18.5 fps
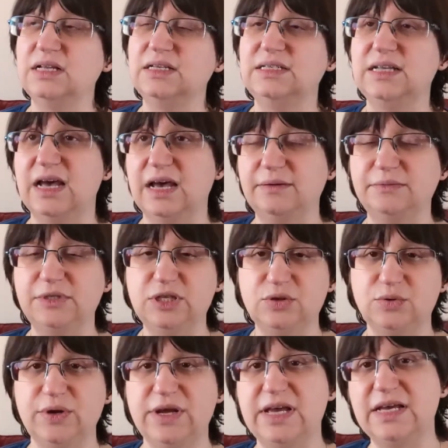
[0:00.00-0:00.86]
times
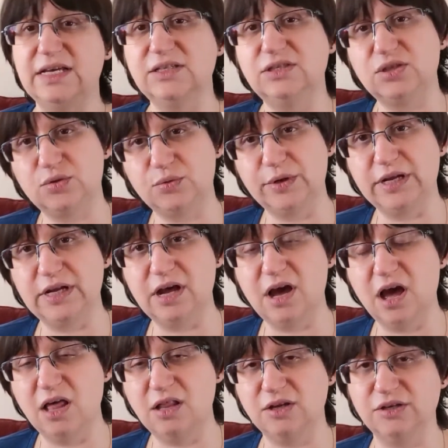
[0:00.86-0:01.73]
3 is
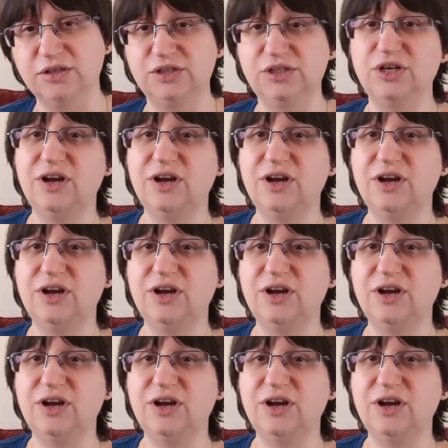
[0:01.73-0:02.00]
$3.